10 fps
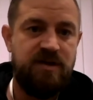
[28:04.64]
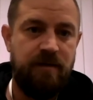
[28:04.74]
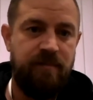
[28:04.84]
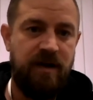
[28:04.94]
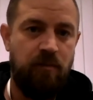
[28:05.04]

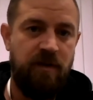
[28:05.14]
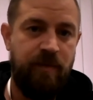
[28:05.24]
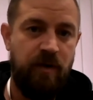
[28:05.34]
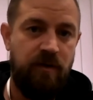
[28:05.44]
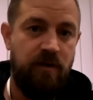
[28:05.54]
and become the
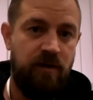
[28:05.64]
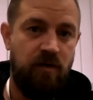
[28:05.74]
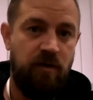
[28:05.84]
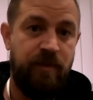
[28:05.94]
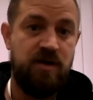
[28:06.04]

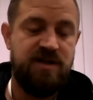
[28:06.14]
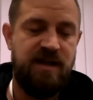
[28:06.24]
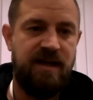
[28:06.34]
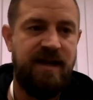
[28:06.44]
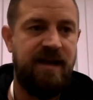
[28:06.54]
person
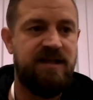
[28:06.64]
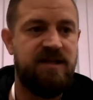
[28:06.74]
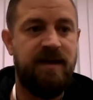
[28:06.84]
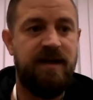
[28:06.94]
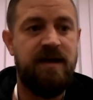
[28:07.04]
that they need to be.